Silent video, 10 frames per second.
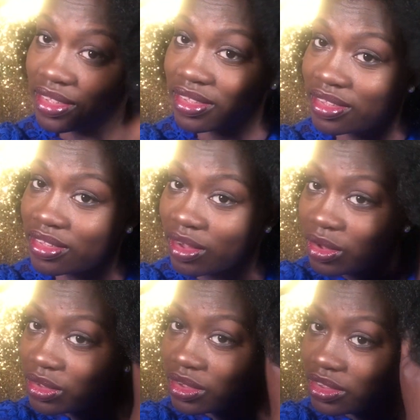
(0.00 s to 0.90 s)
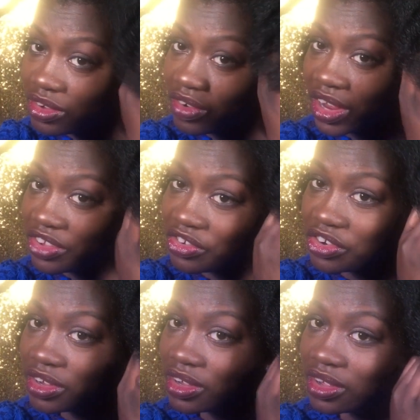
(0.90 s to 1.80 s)
It's also stretched
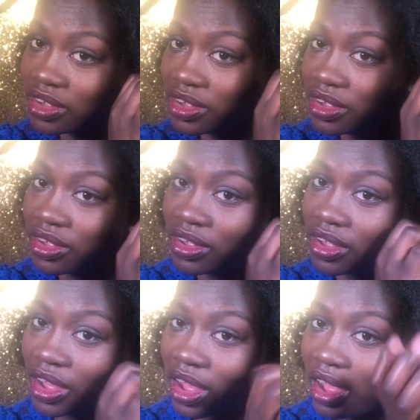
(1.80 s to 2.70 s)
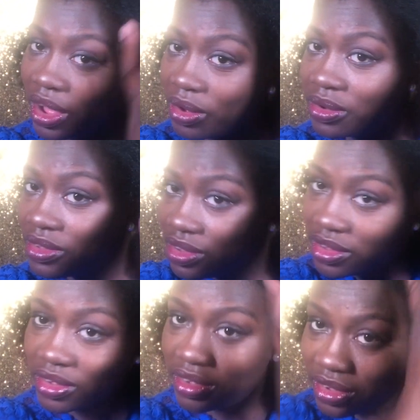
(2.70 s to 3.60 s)
out.
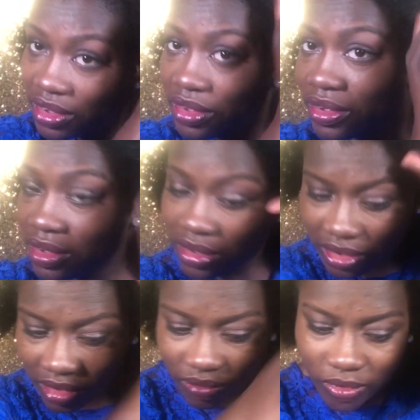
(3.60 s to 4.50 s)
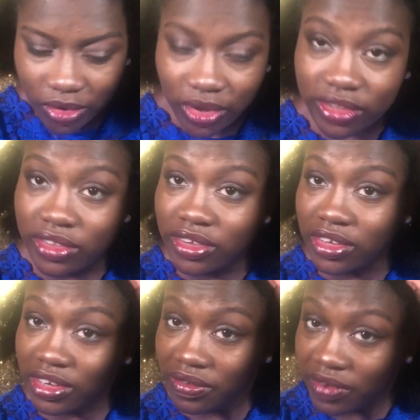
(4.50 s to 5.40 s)
We're going to know the
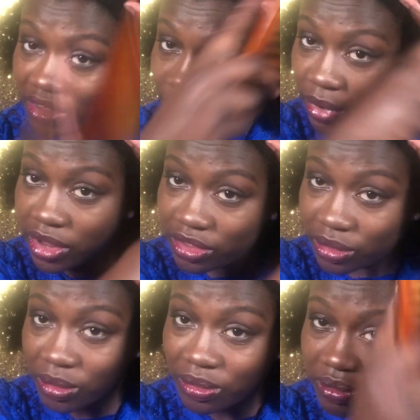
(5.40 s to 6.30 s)
difference pretty soon.